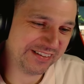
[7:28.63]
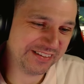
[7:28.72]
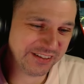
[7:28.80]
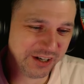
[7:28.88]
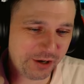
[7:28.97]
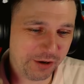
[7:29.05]

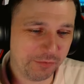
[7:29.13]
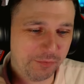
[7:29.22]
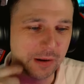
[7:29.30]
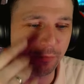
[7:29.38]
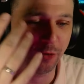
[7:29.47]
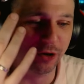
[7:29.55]
Yo,
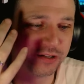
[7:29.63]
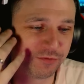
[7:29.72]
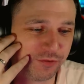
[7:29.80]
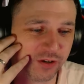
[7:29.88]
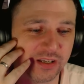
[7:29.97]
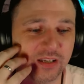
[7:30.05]
my bro's
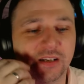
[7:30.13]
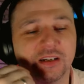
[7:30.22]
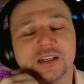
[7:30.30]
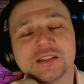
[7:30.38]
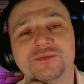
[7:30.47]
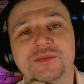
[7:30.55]
fucking,
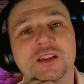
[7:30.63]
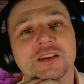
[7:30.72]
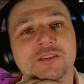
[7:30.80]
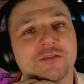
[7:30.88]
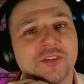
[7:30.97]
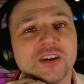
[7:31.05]

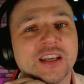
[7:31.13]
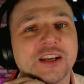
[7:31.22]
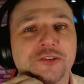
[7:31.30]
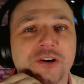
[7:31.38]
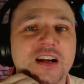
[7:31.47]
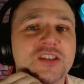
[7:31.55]
fucking
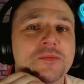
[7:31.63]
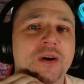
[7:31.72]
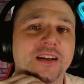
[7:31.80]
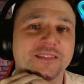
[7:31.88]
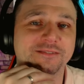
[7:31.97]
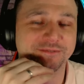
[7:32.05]
crazy,
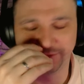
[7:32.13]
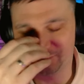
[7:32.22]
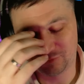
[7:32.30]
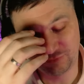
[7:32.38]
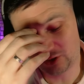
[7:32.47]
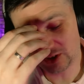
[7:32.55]
man.
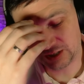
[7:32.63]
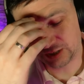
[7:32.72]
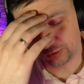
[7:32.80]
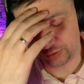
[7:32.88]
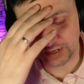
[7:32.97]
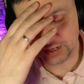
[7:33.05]
Fucking
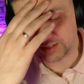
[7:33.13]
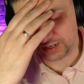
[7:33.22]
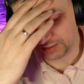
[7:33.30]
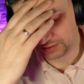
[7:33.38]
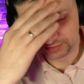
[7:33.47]
crazy.